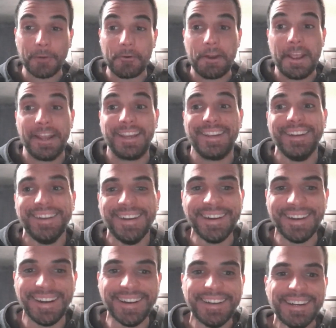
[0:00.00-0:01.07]
rake
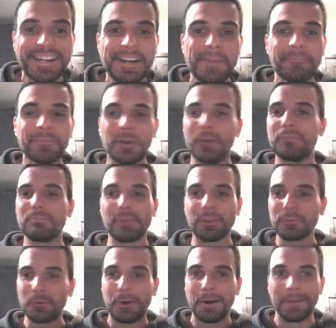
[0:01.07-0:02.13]
of
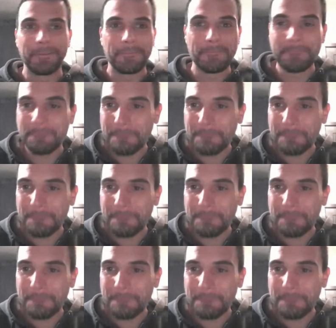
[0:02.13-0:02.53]
+1.